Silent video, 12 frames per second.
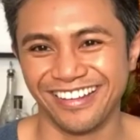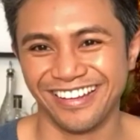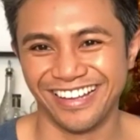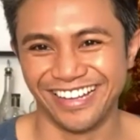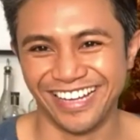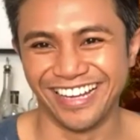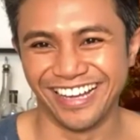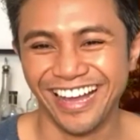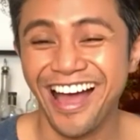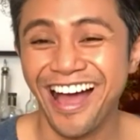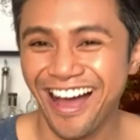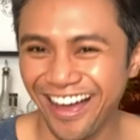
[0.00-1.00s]
then I'm
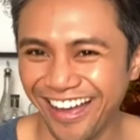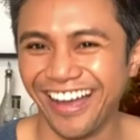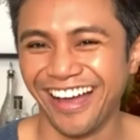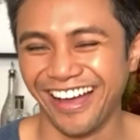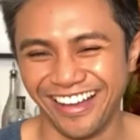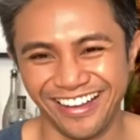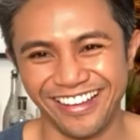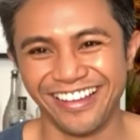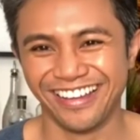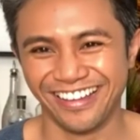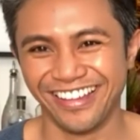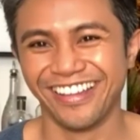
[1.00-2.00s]
like, and then I said to my
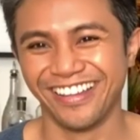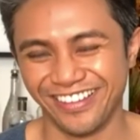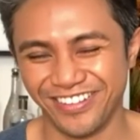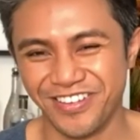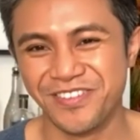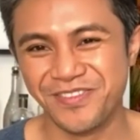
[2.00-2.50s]
husband, I said, if this